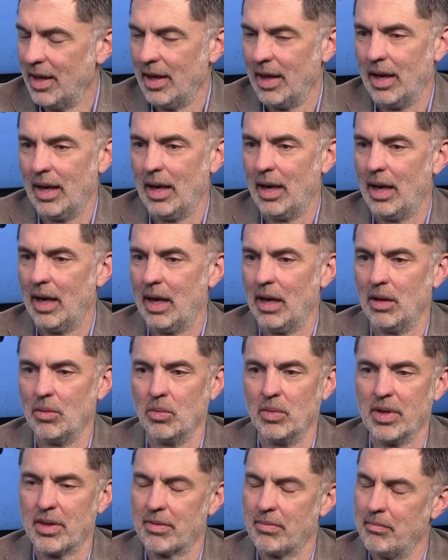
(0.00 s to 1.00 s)
uh,
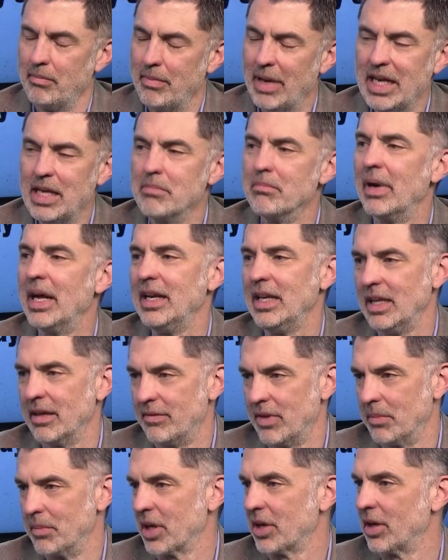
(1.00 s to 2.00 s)
with many, many of
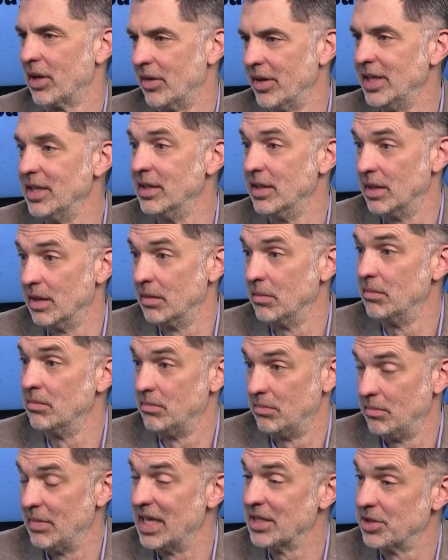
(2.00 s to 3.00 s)
them occurring in the
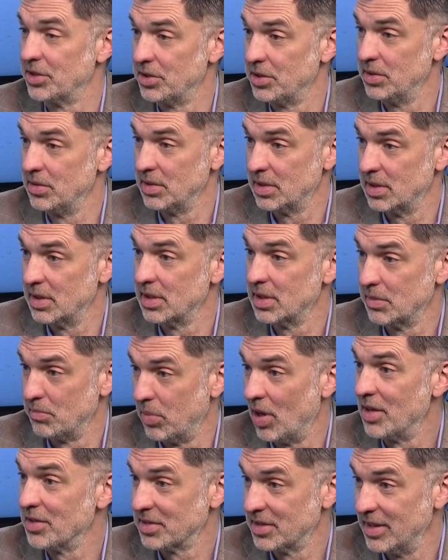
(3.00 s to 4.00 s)
Massachusetts, mm -hmm.
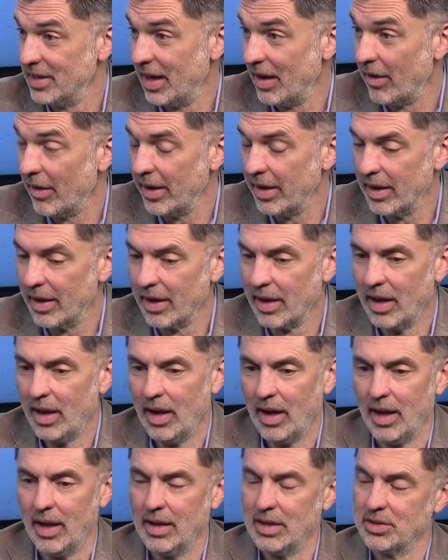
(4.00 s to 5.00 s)
Boston area.
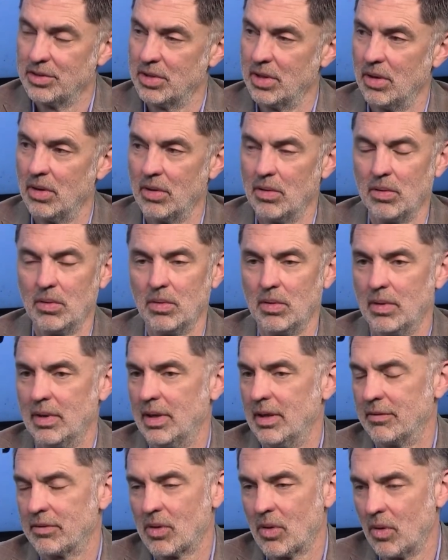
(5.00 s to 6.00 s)
So,
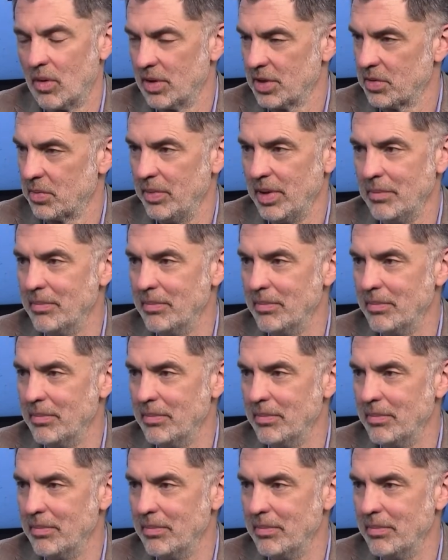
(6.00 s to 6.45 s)
of course, we